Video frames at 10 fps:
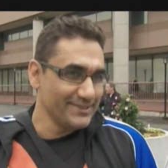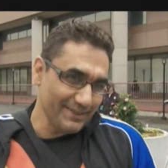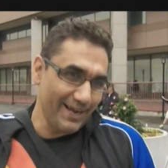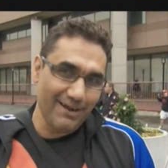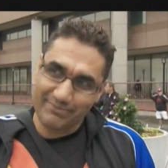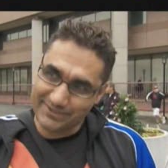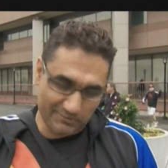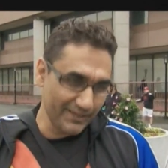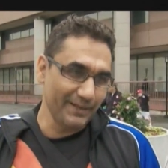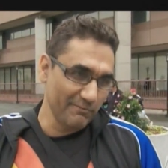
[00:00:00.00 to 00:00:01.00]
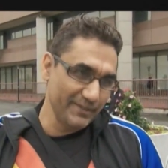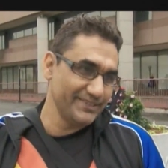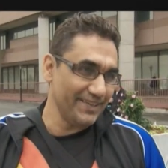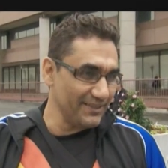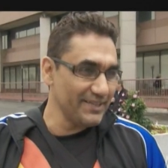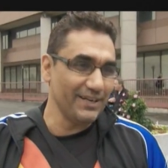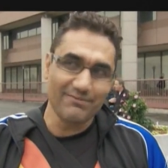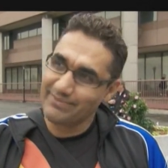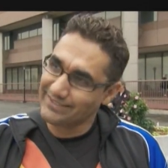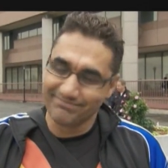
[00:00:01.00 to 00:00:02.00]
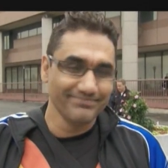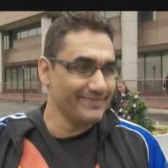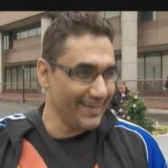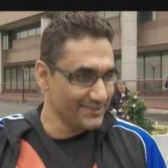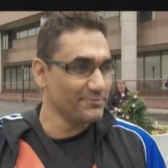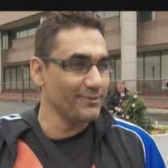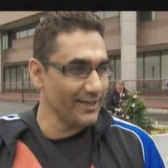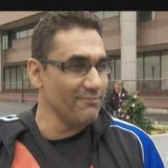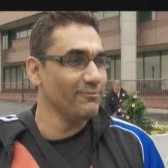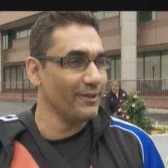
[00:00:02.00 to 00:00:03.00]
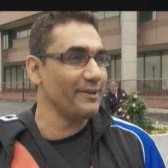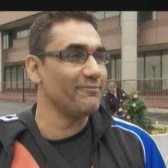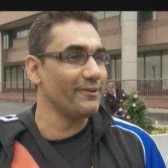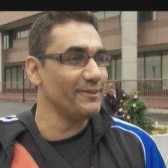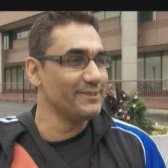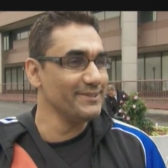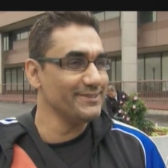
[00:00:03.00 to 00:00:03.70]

going to happen is we're going to win the Stanley Cup, and that's what I'm looking forward to.